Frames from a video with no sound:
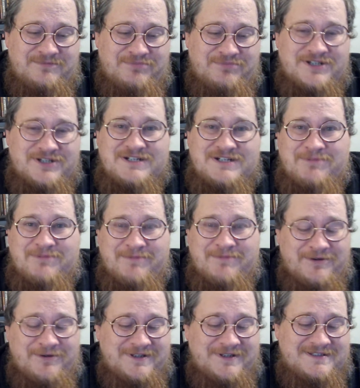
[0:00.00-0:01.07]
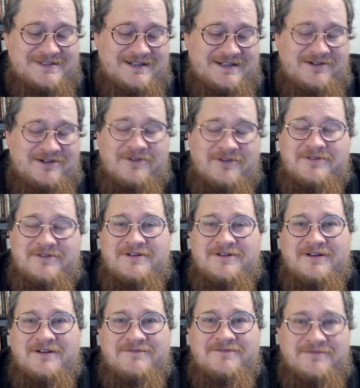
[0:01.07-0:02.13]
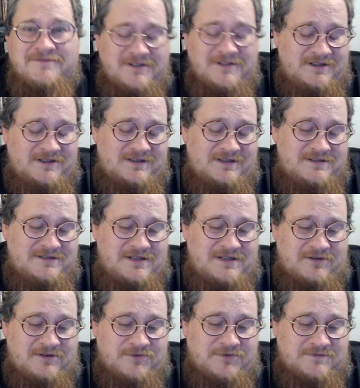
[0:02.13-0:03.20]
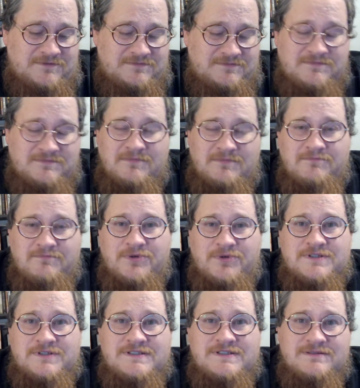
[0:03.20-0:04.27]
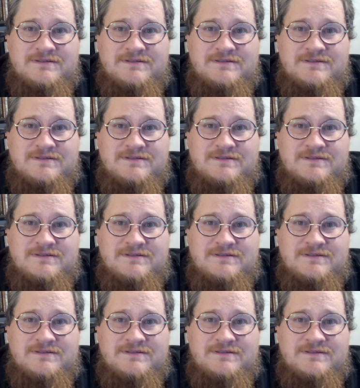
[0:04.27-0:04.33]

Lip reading: brushy proponent and an author of terrible books.